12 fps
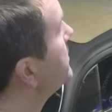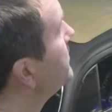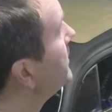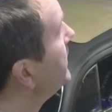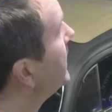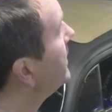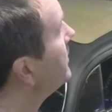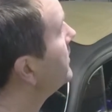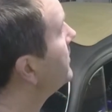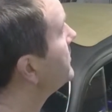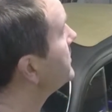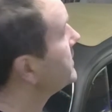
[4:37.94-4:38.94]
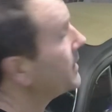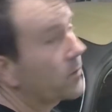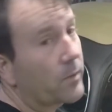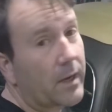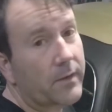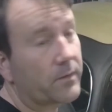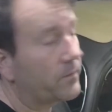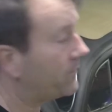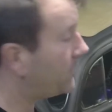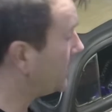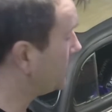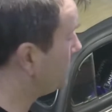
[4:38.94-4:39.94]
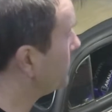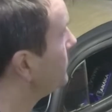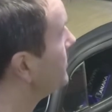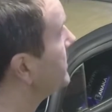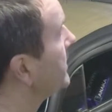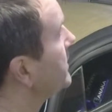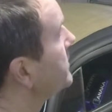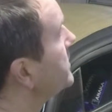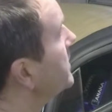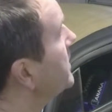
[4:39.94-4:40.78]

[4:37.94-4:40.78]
But now I'm just kind of wanting to fine-tune things.